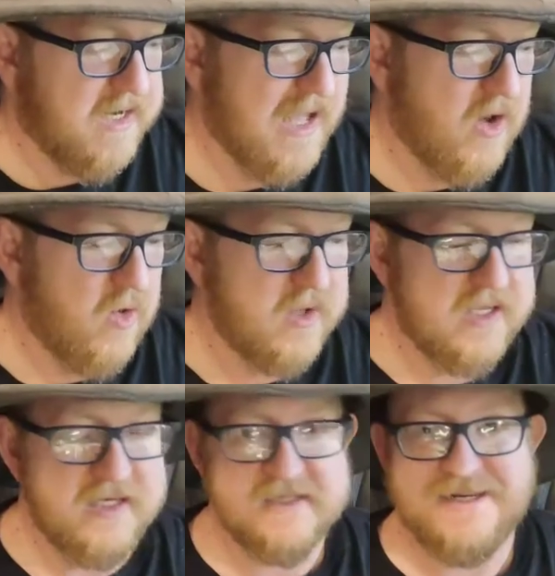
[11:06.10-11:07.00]
Now,
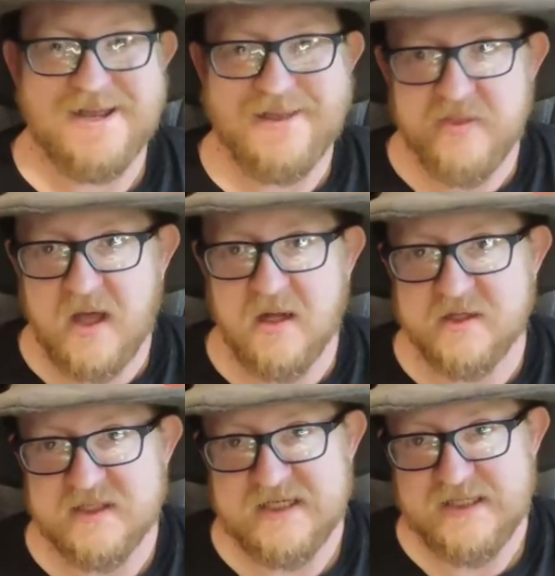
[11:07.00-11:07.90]
it is an
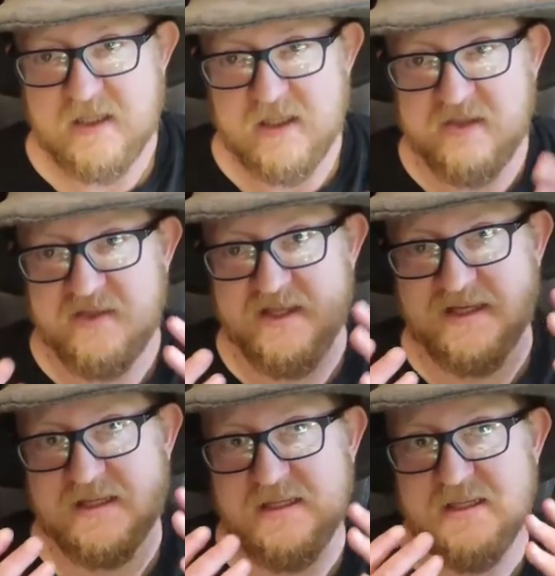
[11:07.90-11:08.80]
anthology
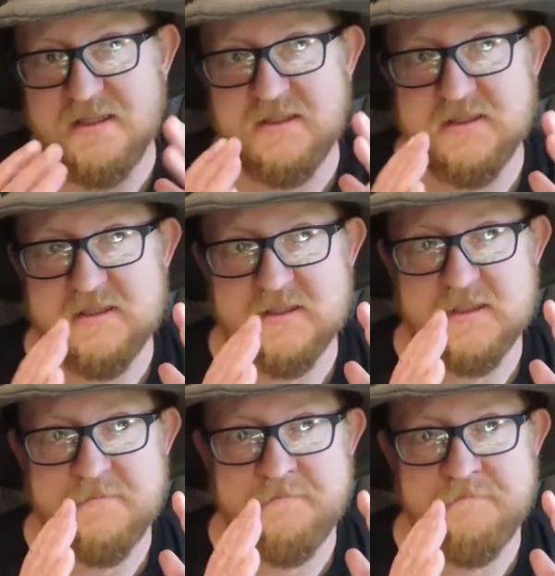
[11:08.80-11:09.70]
that is,